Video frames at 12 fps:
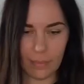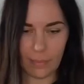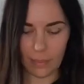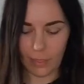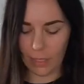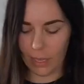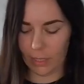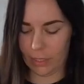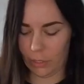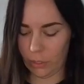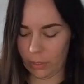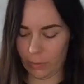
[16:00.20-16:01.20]
Yes, I
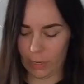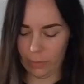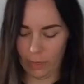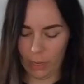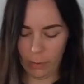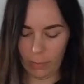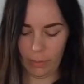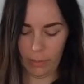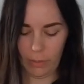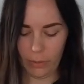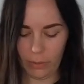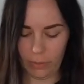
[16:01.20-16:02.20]
should have asked for help. I
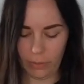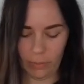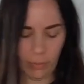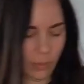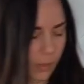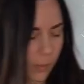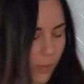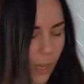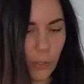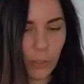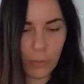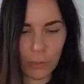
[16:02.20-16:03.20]
thought I
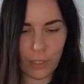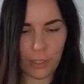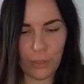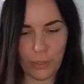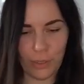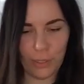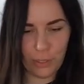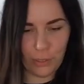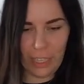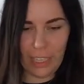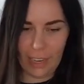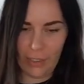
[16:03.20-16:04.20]
should have just looked on the
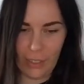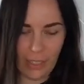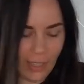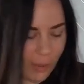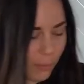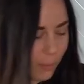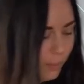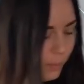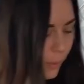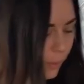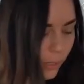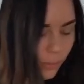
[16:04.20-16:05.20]
screen actually. That
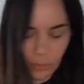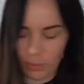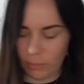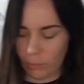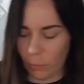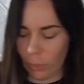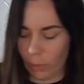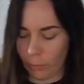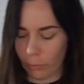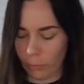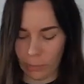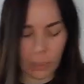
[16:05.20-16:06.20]
probably was more
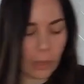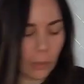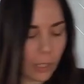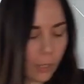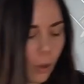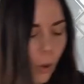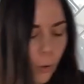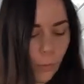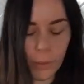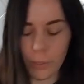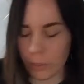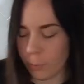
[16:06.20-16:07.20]
helpful than me looking
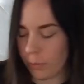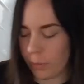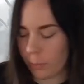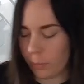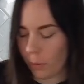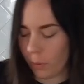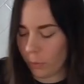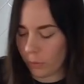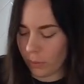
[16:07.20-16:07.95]
over the top of these bowls.